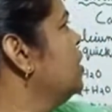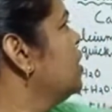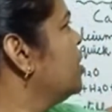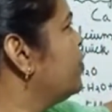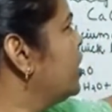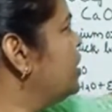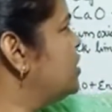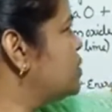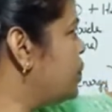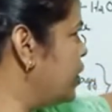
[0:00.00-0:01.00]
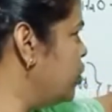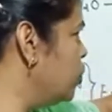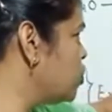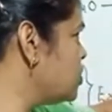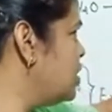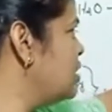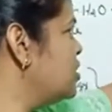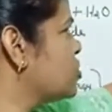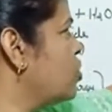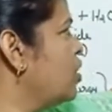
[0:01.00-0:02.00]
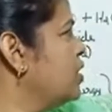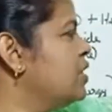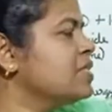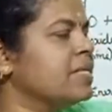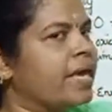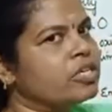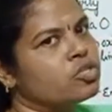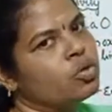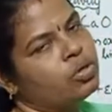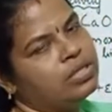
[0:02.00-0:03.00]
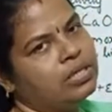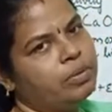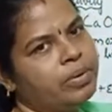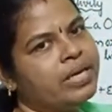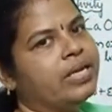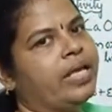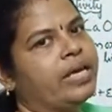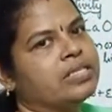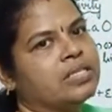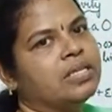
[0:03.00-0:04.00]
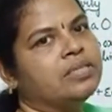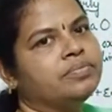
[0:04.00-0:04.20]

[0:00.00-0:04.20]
If heat is produced, then it is called as exothermic reaction.